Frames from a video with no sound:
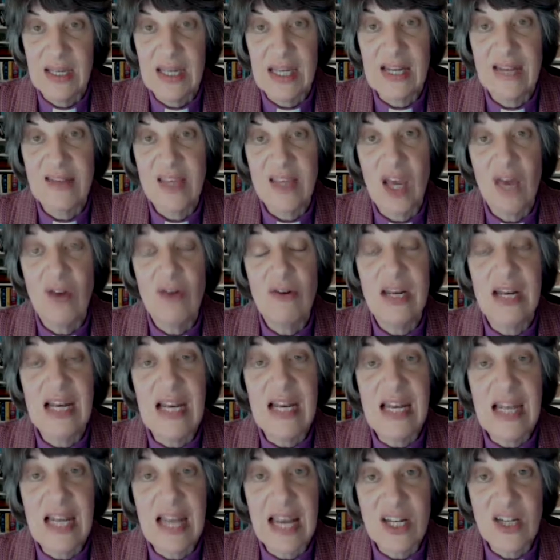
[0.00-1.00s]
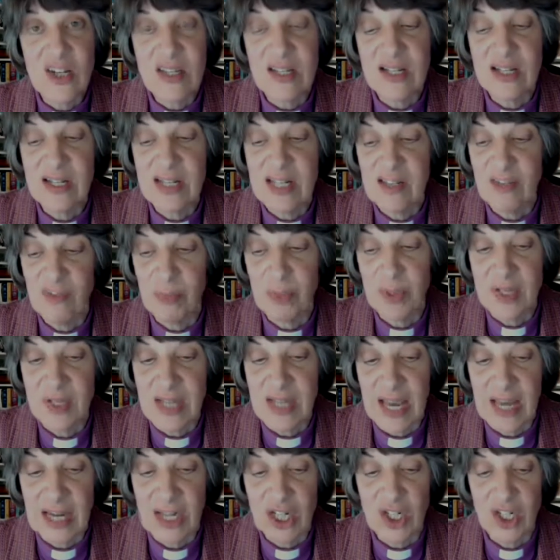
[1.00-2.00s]
It is only legislative
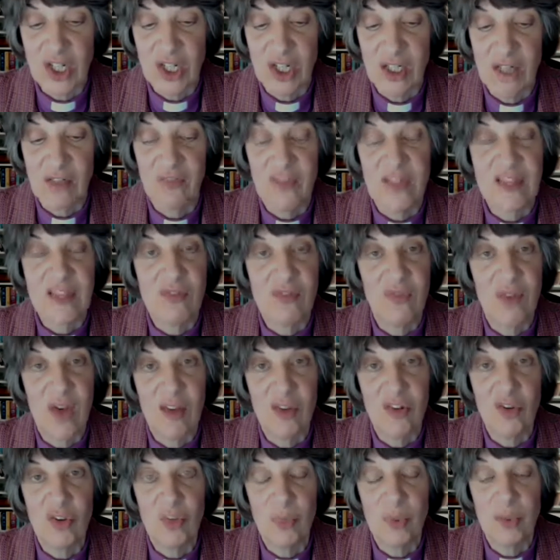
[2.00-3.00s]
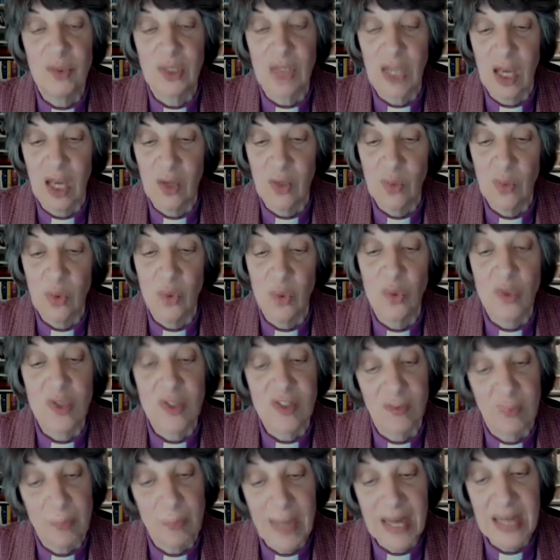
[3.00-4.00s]
protection for this vulnerable
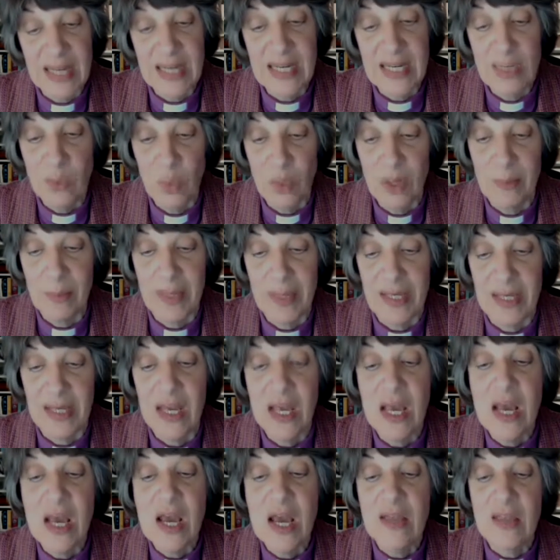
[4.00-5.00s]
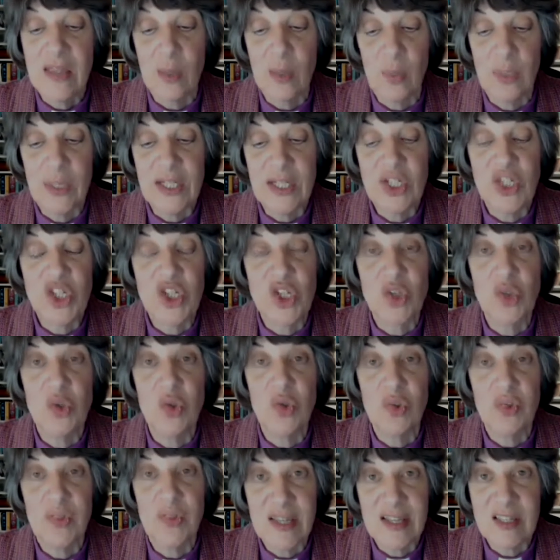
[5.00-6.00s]
cohort of mainly women that will
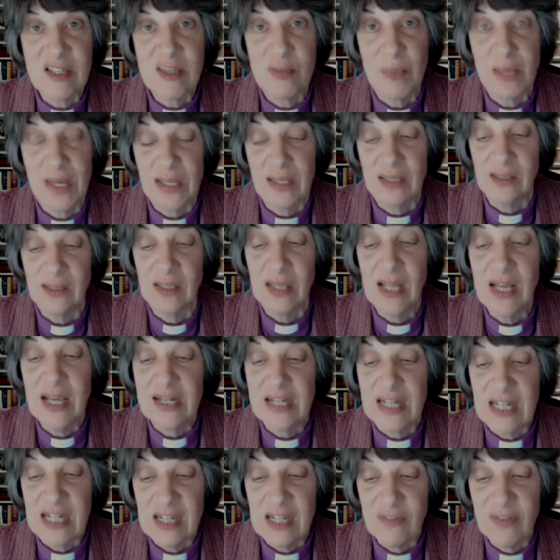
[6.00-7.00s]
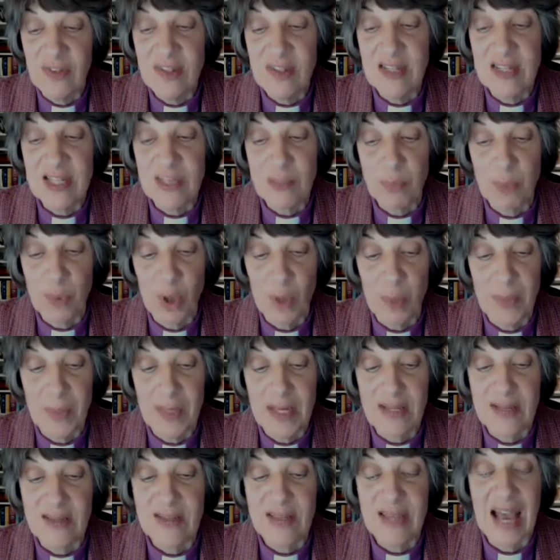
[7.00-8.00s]
ensure this bill delivers its
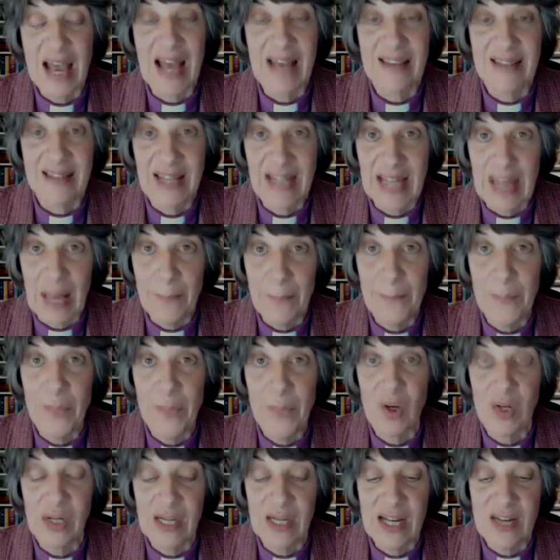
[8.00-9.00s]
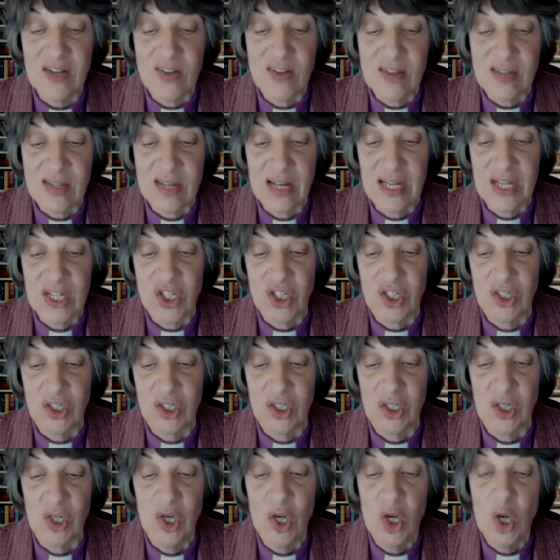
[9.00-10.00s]
promise as landmark
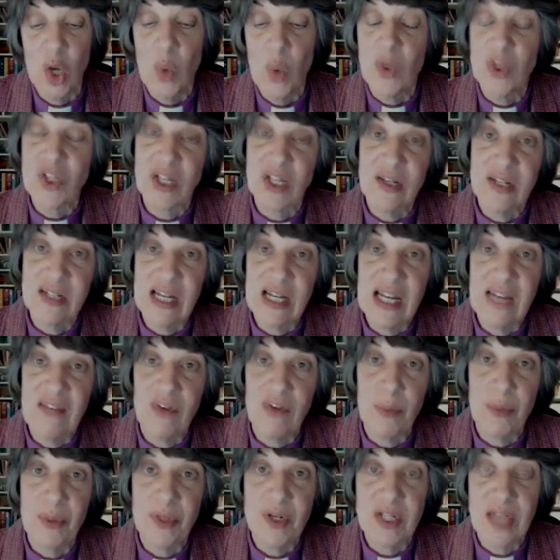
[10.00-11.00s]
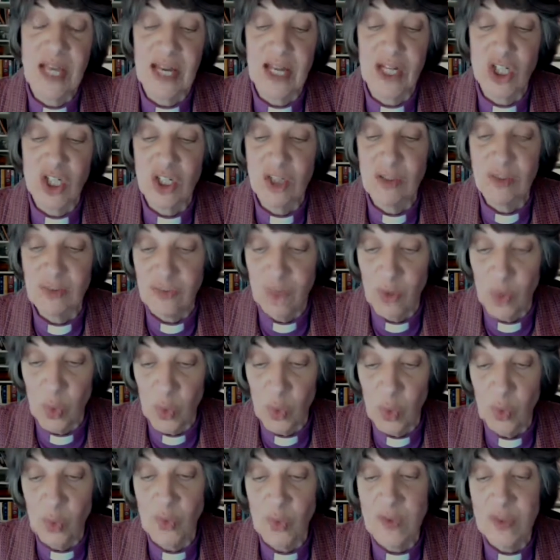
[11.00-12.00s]
legislation, which can deliver protection for
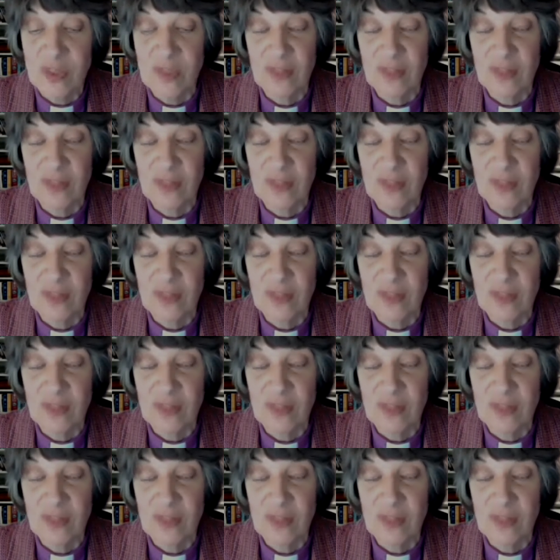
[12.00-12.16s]
all